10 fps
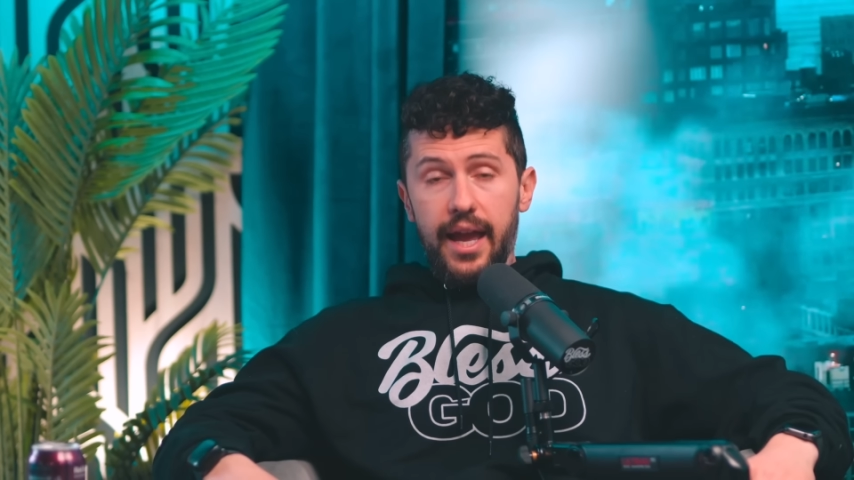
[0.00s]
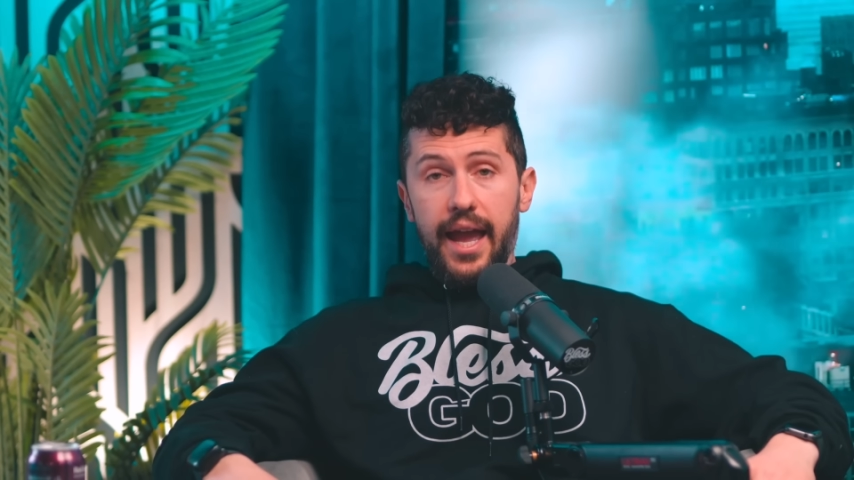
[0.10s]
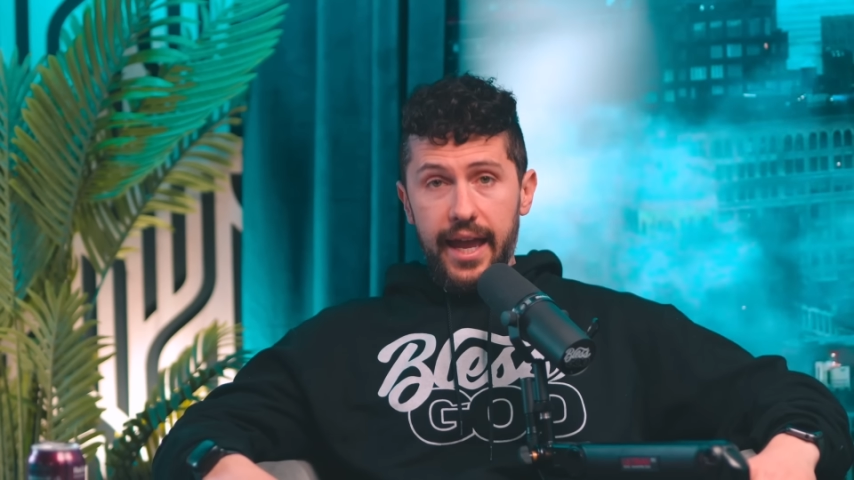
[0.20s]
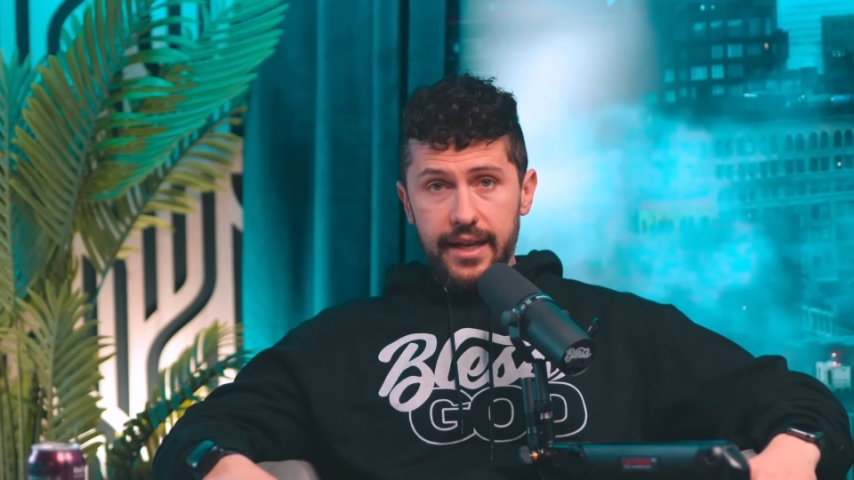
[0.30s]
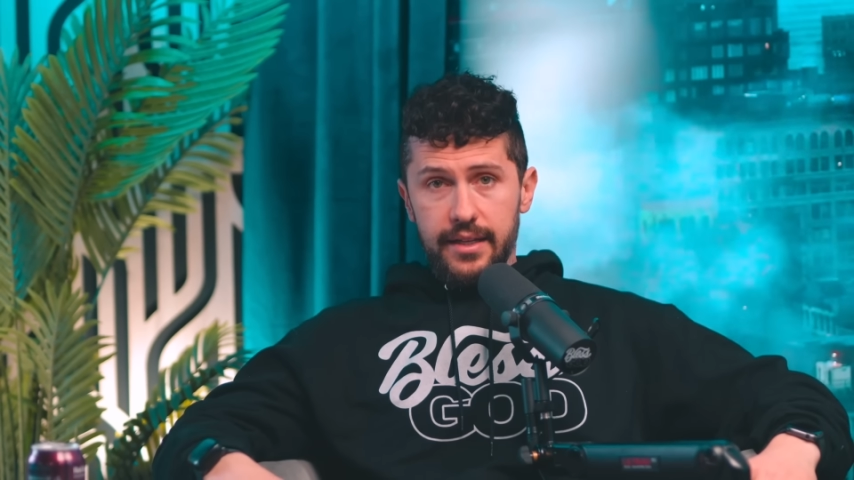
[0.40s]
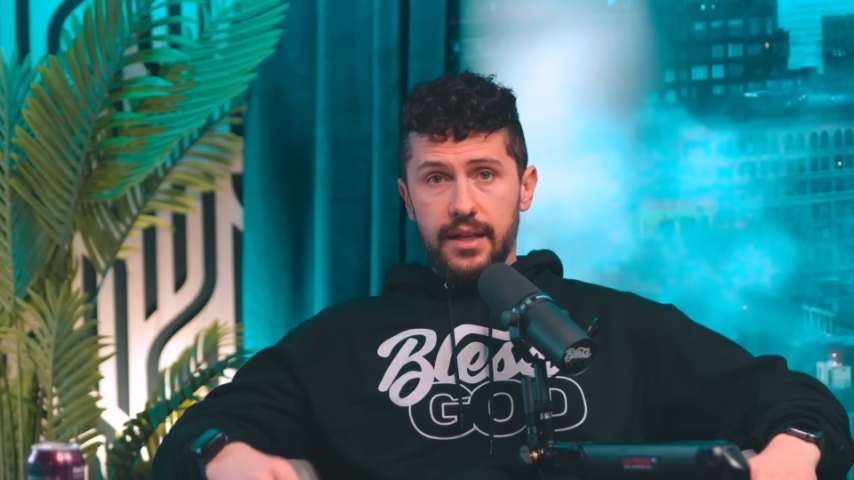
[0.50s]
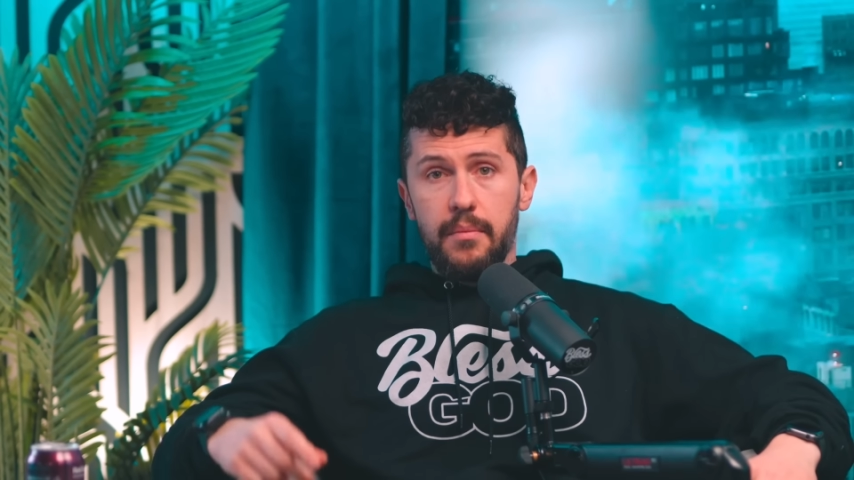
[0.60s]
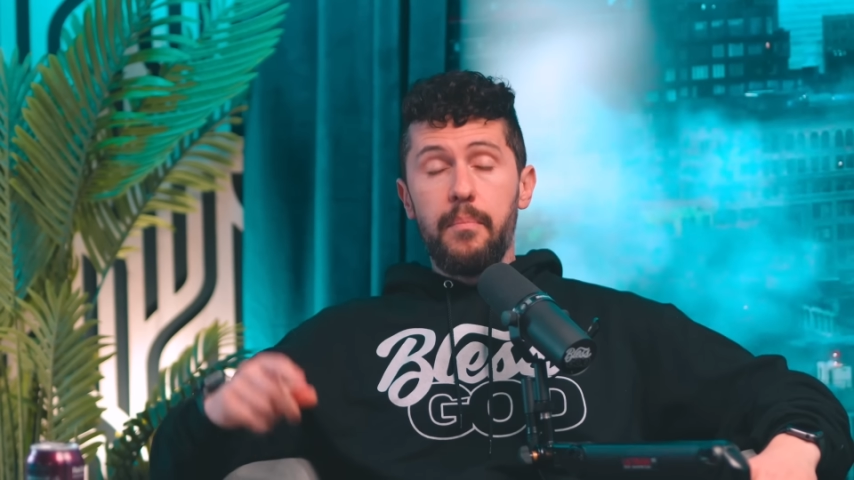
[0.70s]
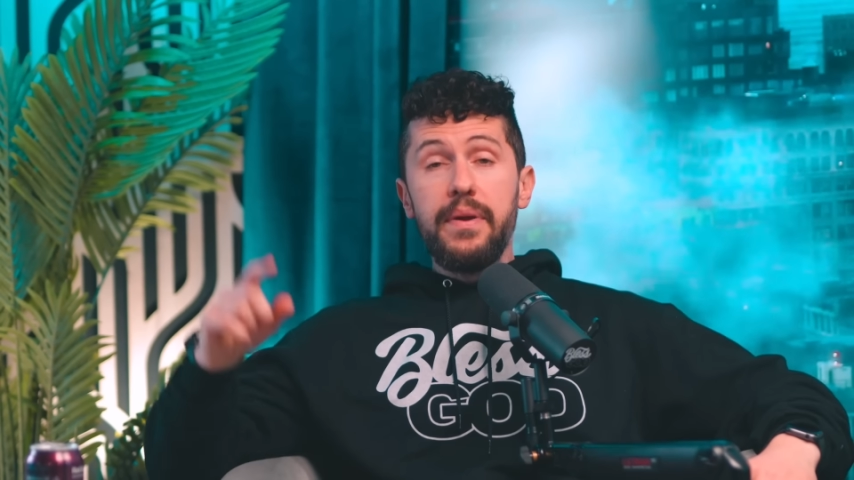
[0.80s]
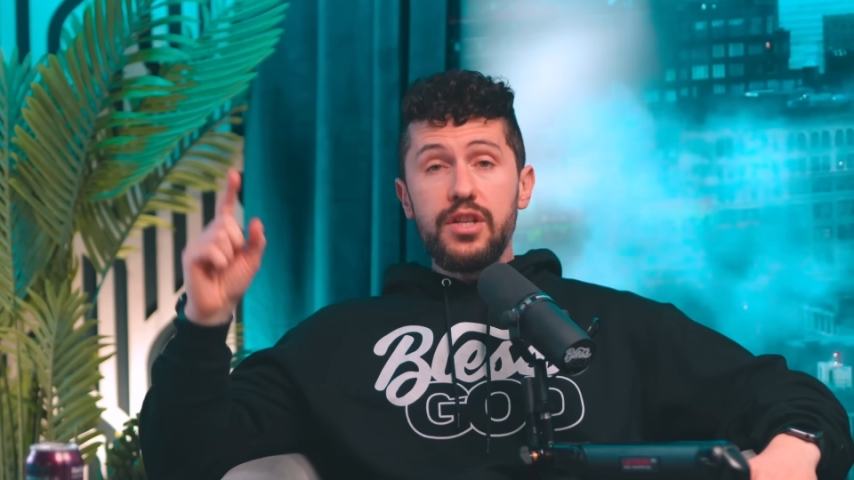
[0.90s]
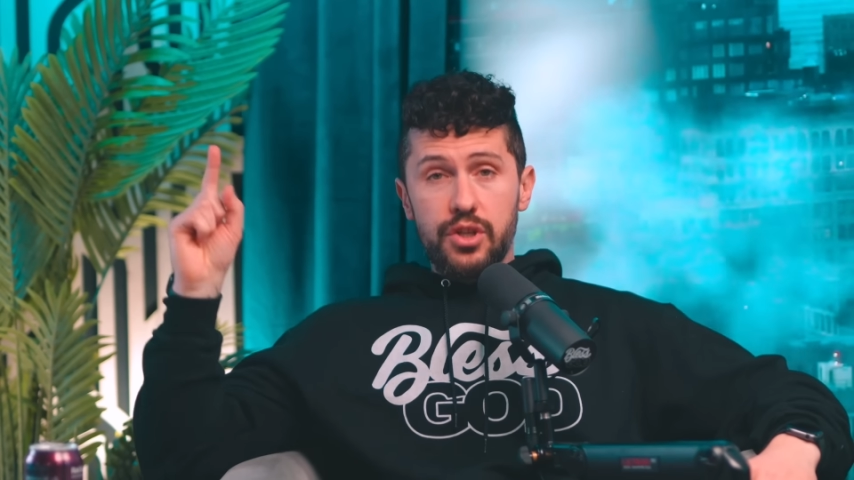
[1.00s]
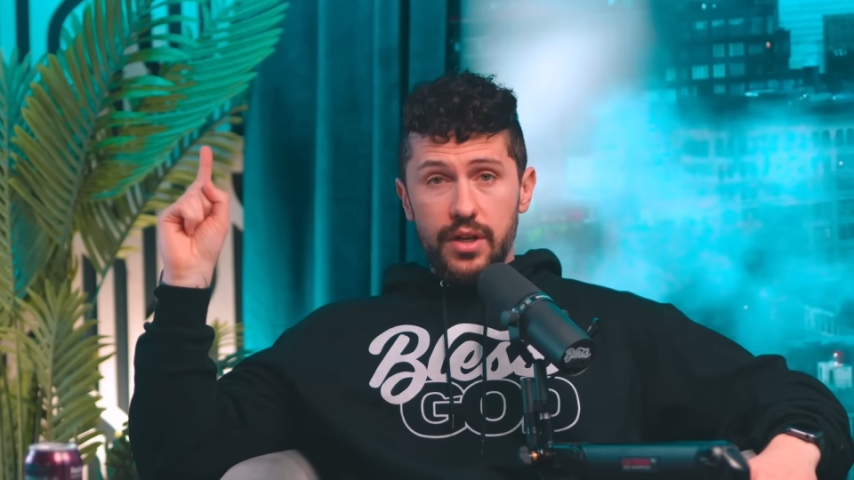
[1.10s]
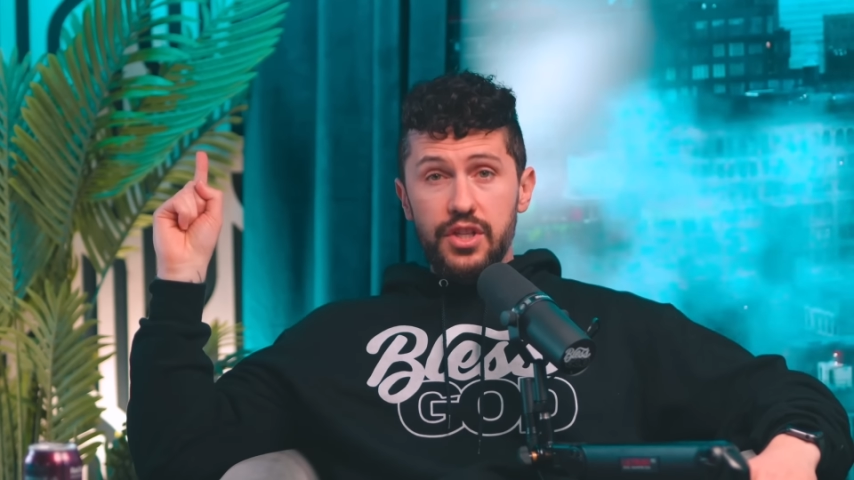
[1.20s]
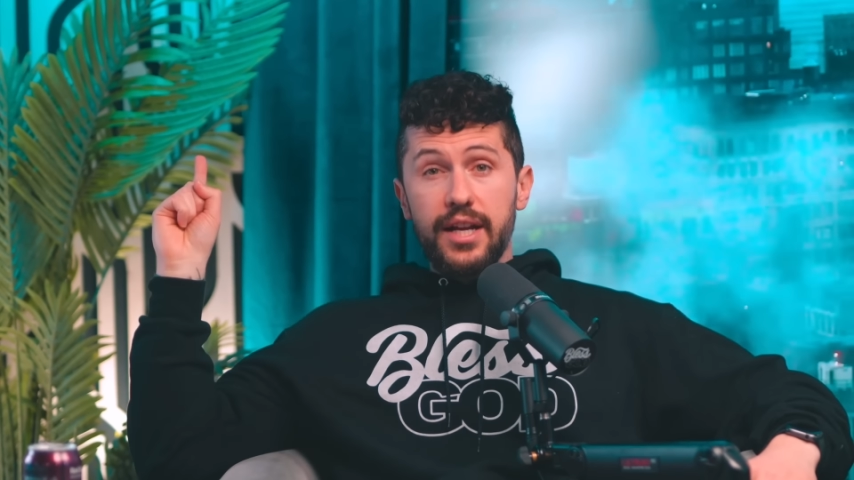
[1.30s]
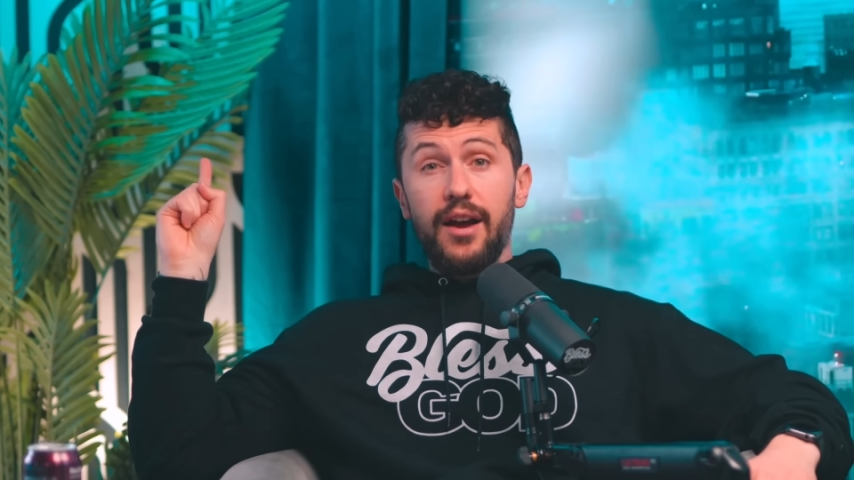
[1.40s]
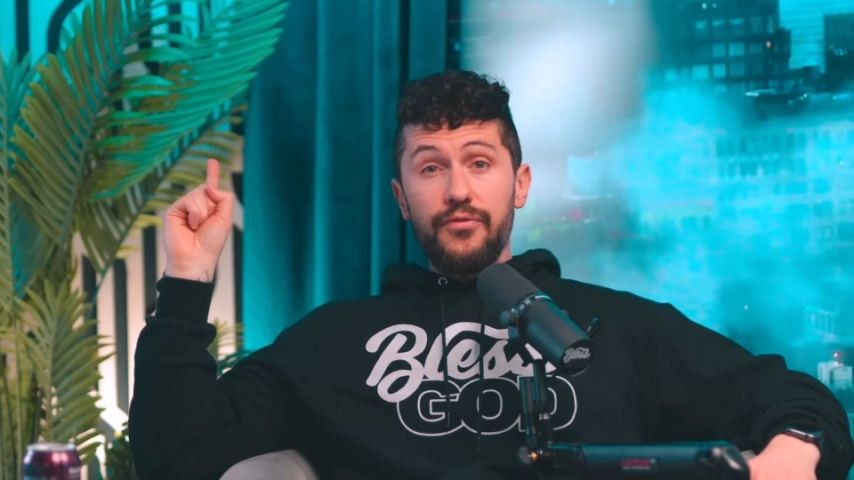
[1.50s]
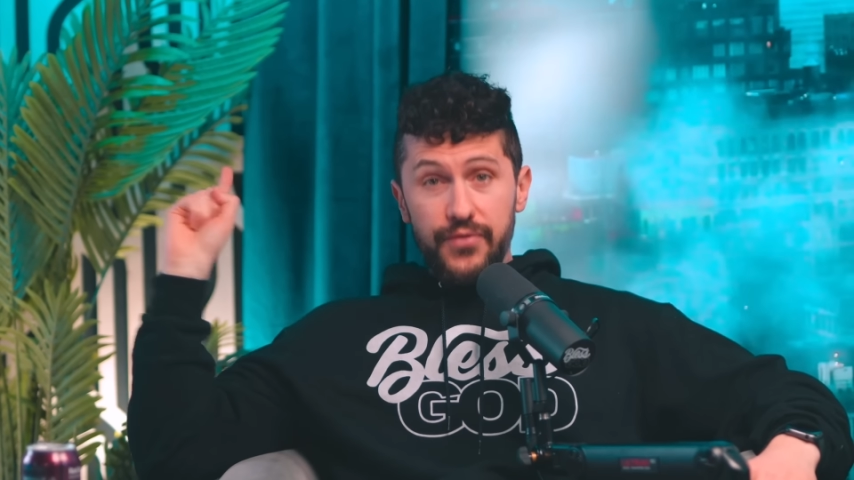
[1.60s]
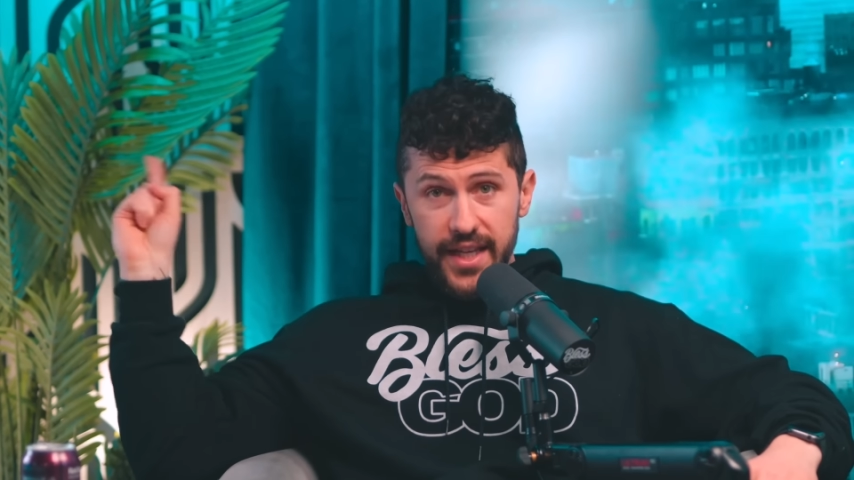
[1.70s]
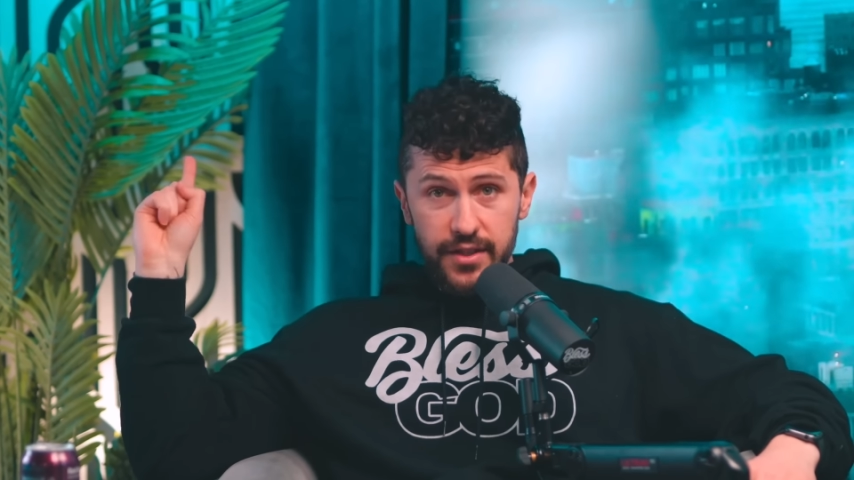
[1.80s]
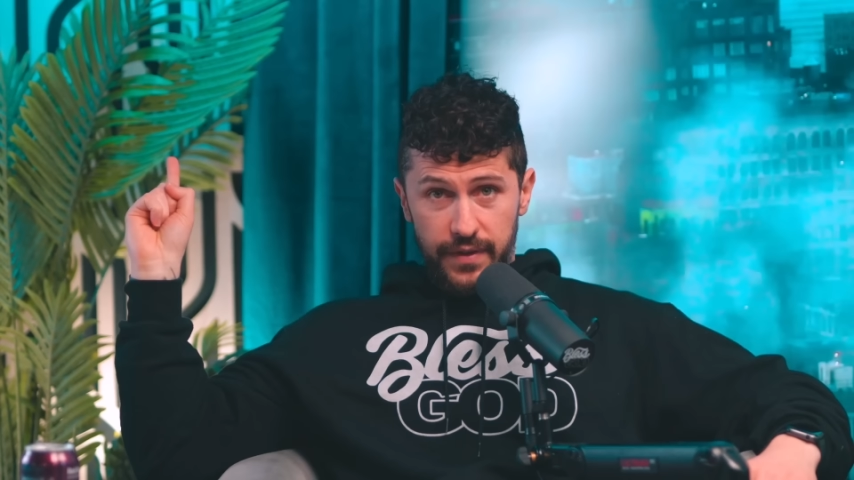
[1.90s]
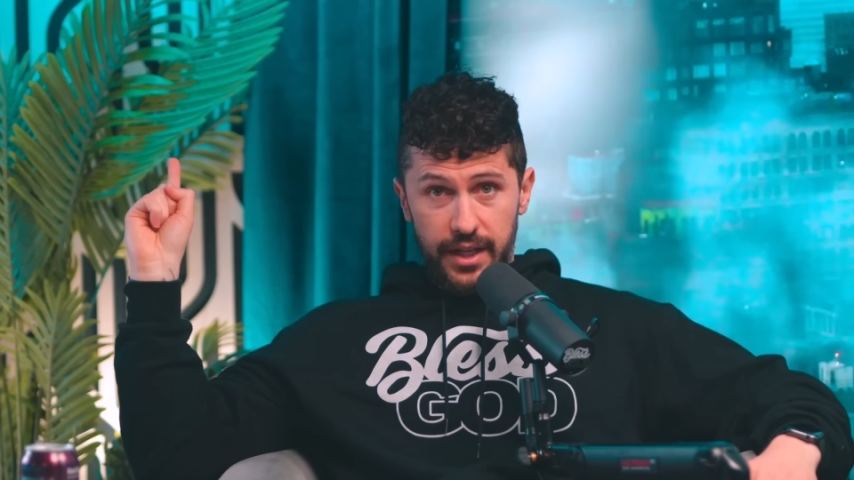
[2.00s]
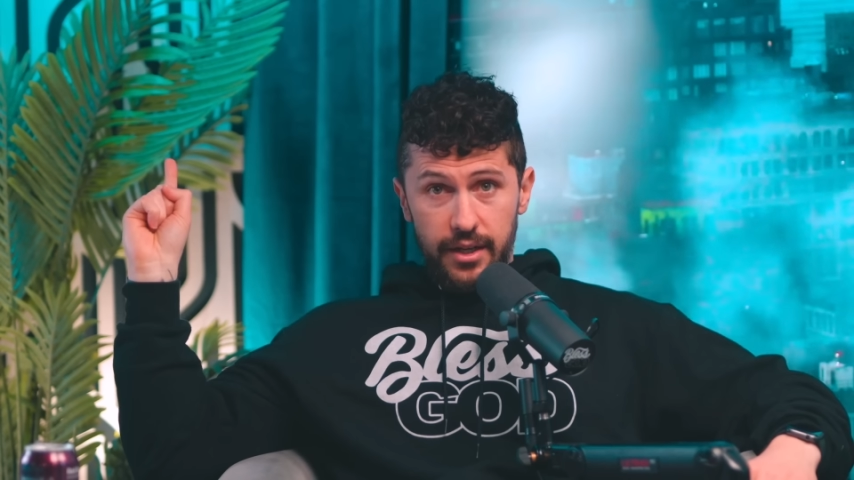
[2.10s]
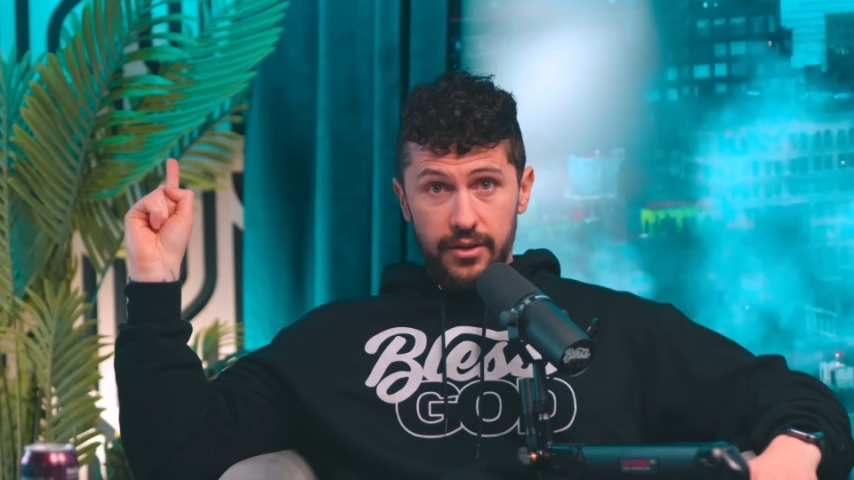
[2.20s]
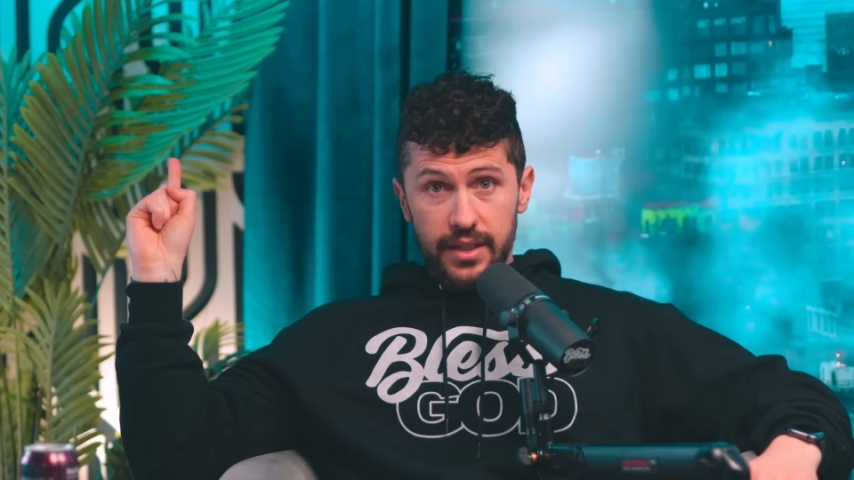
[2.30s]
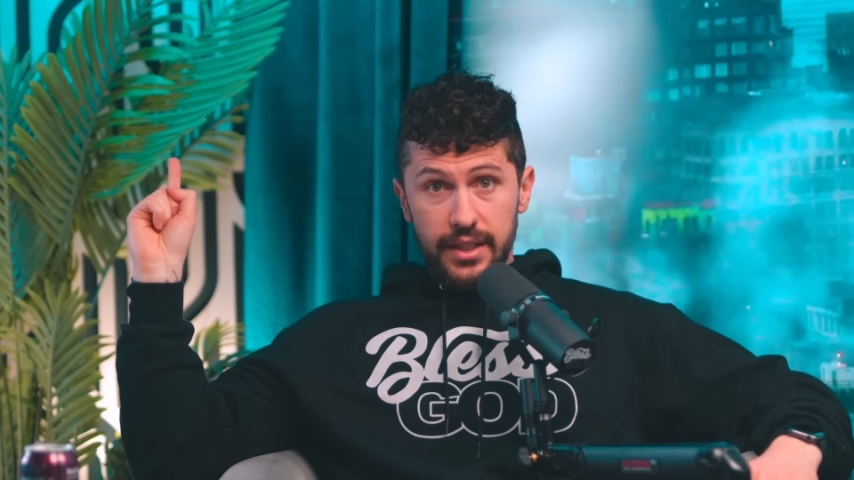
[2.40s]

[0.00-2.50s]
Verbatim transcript: And be sure to check out this video